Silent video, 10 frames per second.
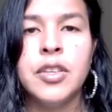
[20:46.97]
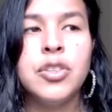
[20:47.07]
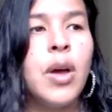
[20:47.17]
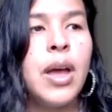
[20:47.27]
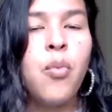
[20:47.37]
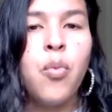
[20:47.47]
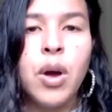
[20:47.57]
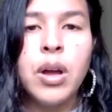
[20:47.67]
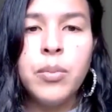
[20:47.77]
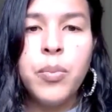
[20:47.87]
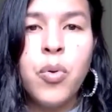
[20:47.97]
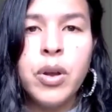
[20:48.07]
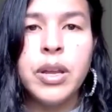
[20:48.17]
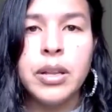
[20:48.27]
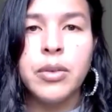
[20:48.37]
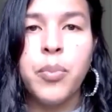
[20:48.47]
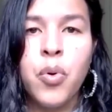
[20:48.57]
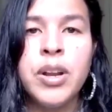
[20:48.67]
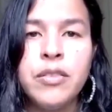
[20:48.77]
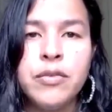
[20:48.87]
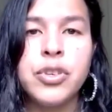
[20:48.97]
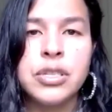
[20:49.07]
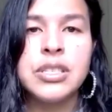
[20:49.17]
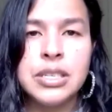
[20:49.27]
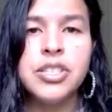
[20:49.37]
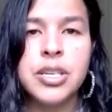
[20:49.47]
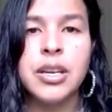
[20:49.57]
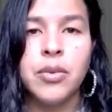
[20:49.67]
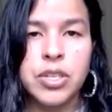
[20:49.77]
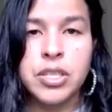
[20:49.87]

So at one point, the point of transitioning,